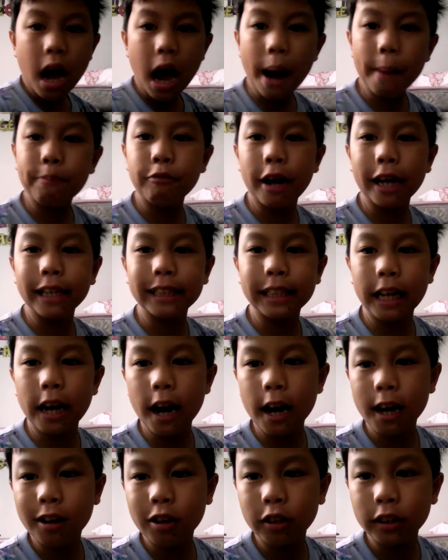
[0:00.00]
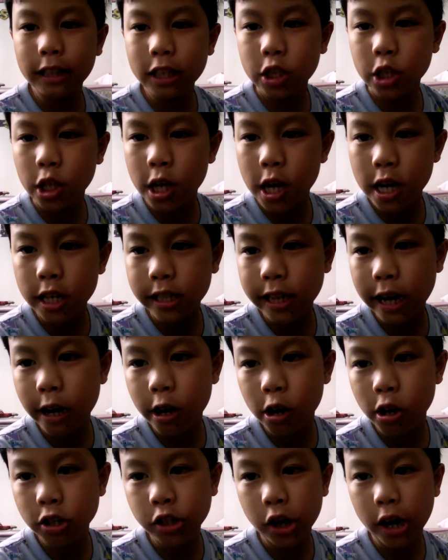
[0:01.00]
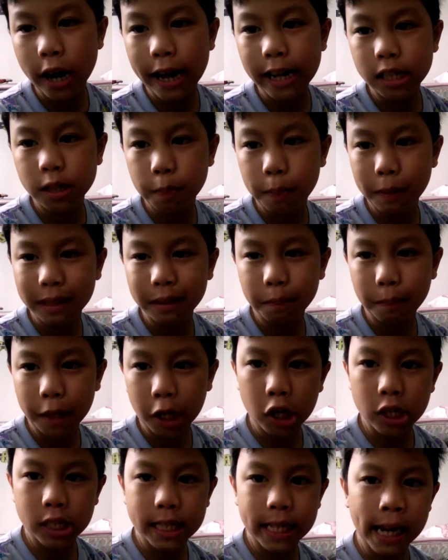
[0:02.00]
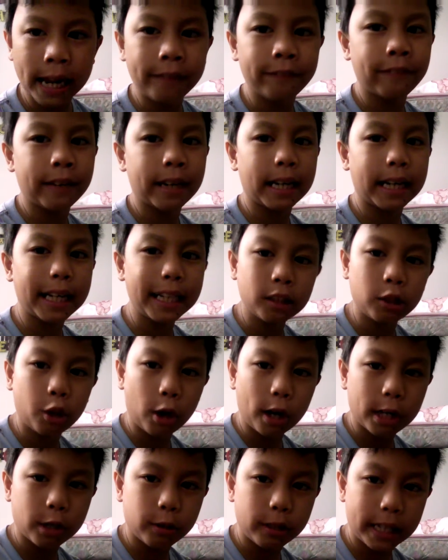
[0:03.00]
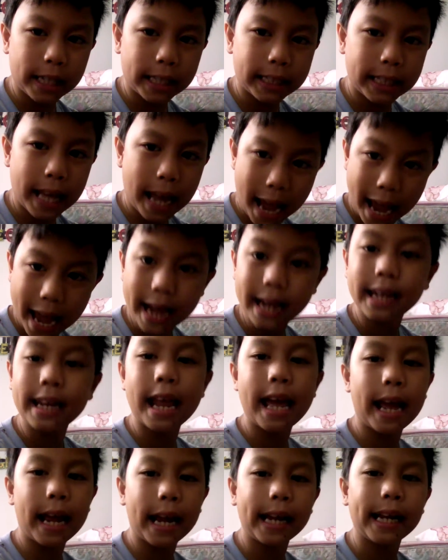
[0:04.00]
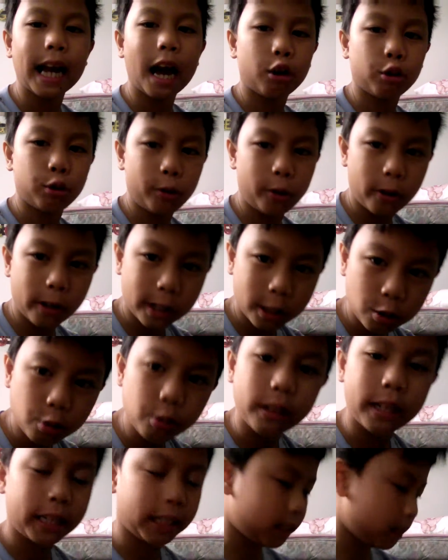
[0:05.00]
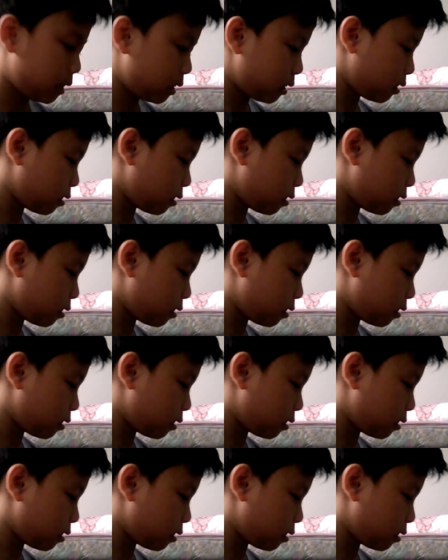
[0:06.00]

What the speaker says: Upright air conditioners are also like split because they have an indoor unit and a outdoor unit.